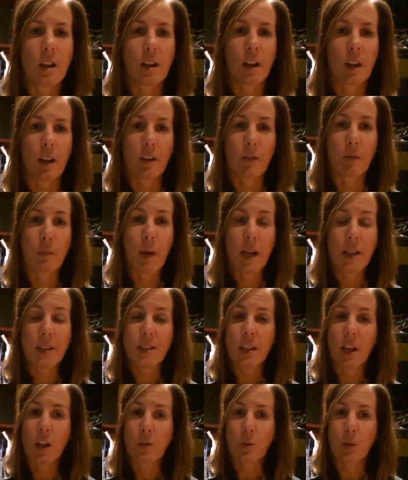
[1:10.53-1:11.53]
kind of my
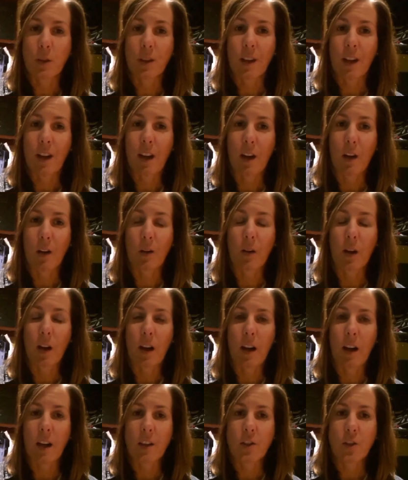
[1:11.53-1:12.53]
schedule and how
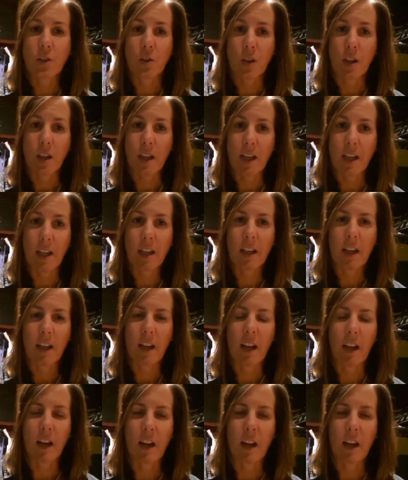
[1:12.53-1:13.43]
I train and